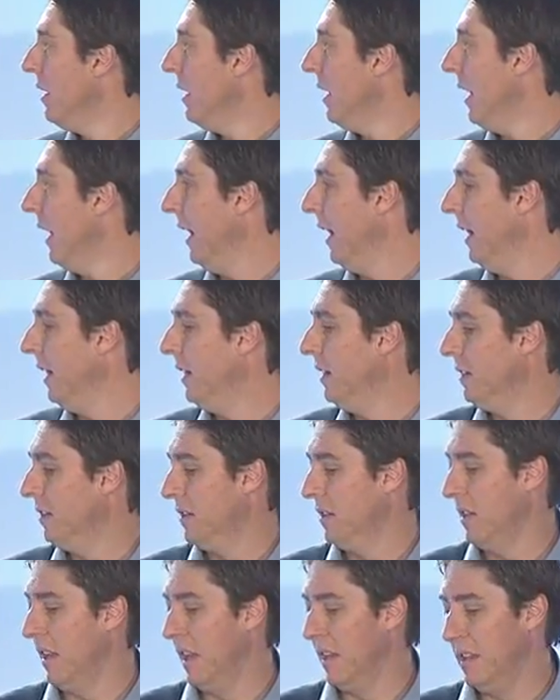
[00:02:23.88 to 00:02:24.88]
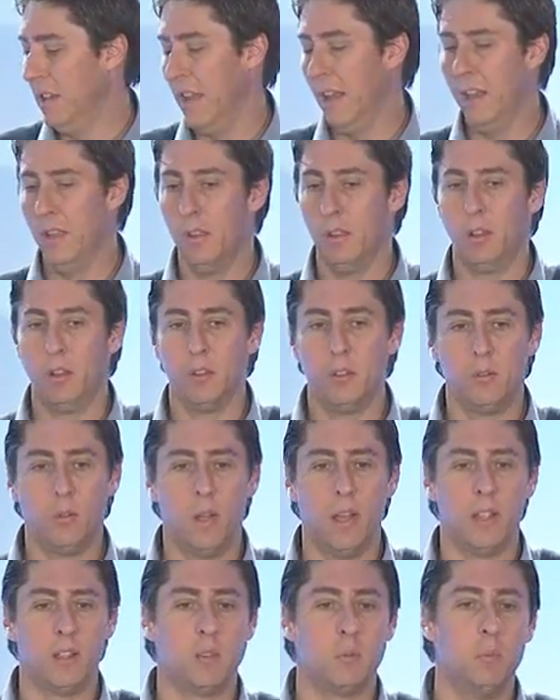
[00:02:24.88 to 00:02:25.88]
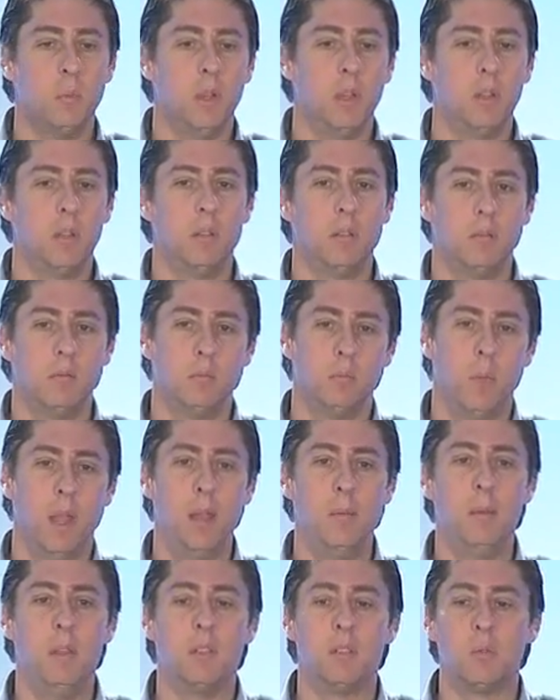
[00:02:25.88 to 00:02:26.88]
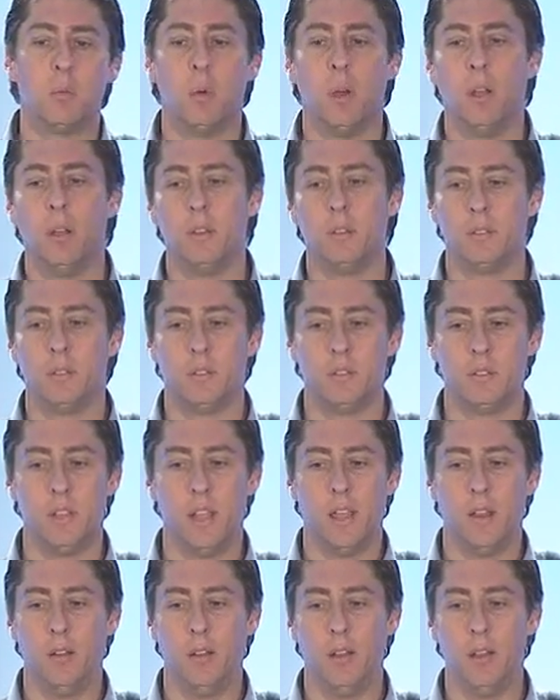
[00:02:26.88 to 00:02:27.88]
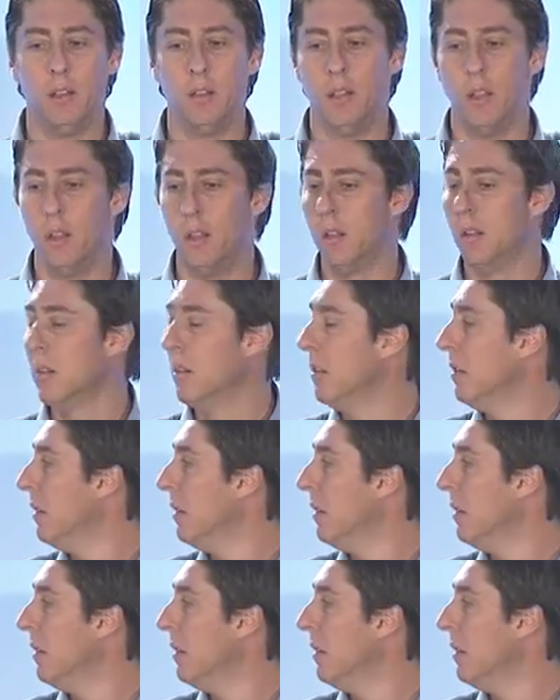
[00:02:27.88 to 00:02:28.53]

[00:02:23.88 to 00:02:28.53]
An antenna that could transmit maybe as well as a standard antenna,